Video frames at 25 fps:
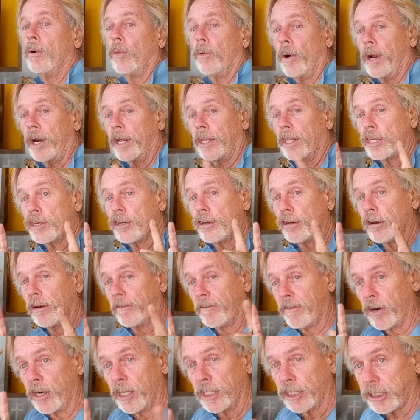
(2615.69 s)
One of the
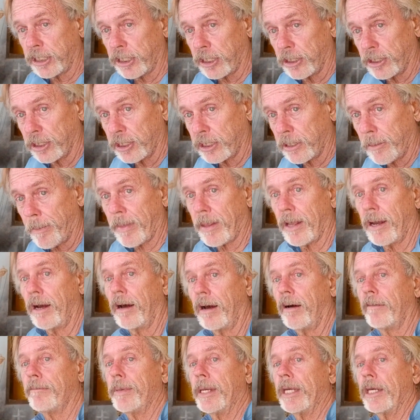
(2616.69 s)
universals
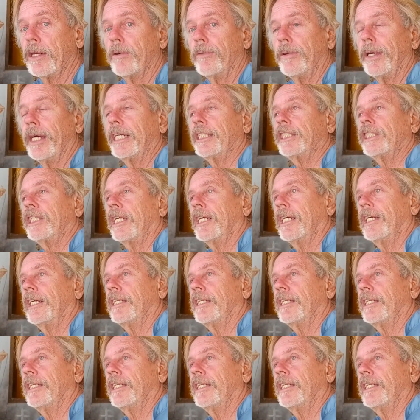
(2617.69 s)
of being rich